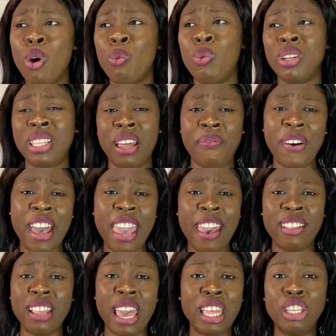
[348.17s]
whatever
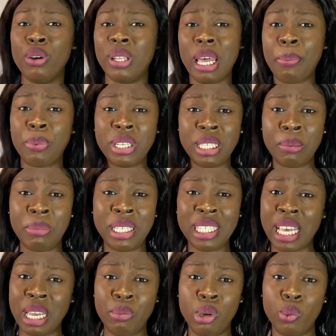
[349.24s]
any other person
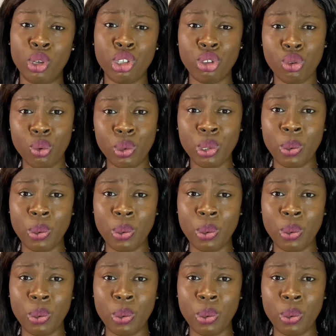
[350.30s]
beside me was told